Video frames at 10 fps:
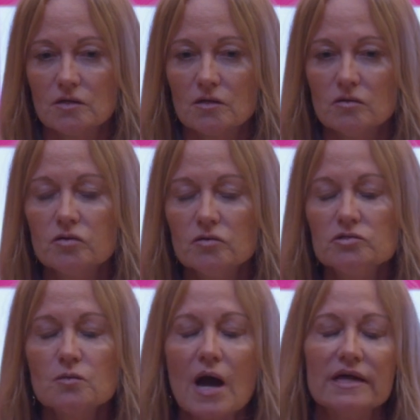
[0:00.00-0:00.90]
Who
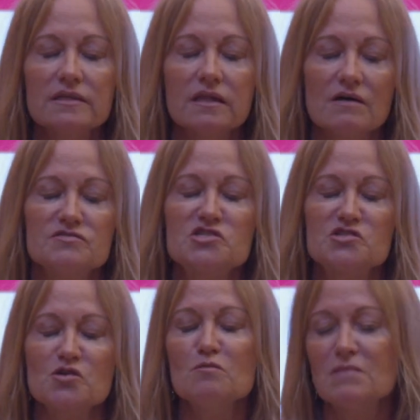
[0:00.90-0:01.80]
do I love
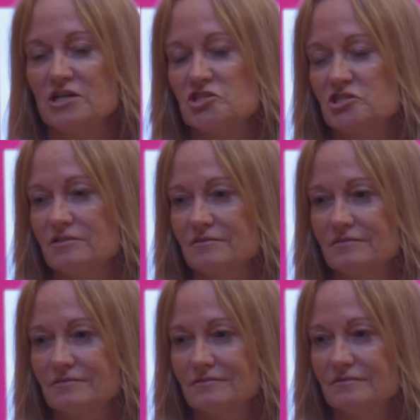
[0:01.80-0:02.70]
so much
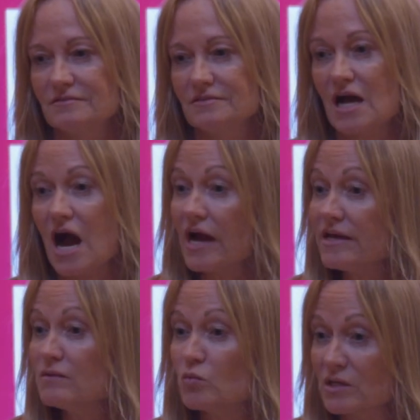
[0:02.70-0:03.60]
I
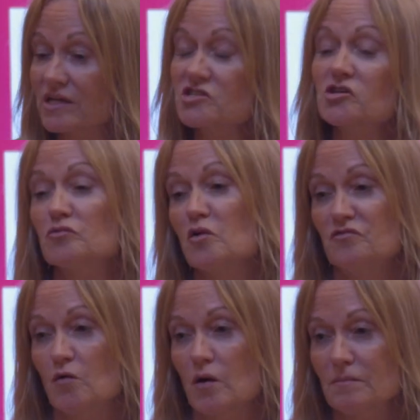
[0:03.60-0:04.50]
am willing to grow
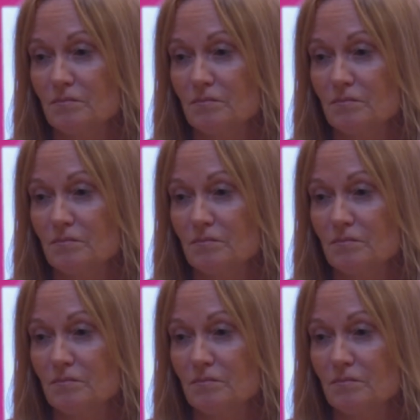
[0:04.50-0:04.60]
for?